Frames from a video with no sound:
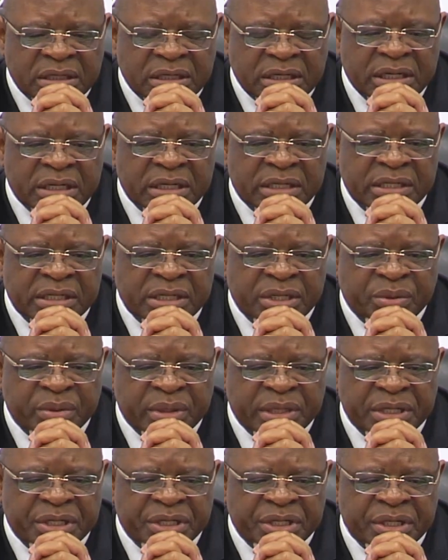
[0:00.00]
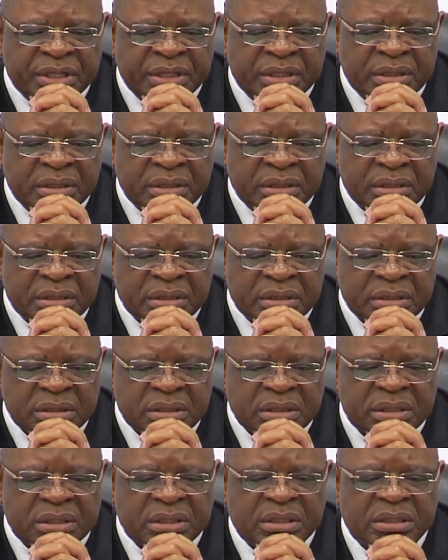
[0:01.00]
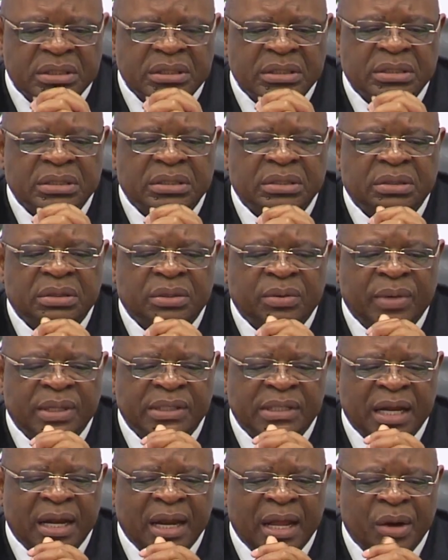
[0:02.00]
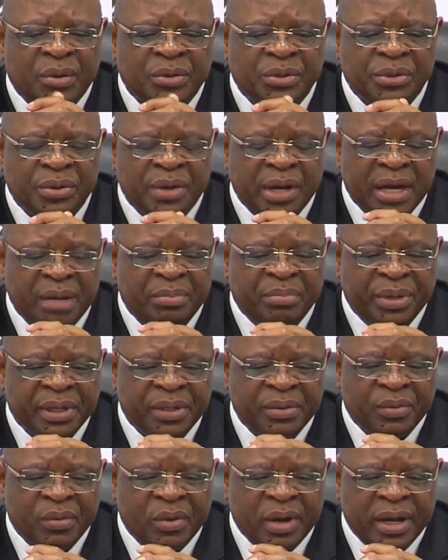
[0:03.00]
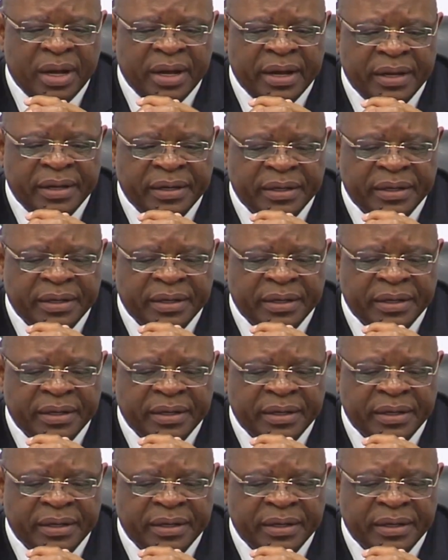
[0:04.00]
a situation was allowed to happen where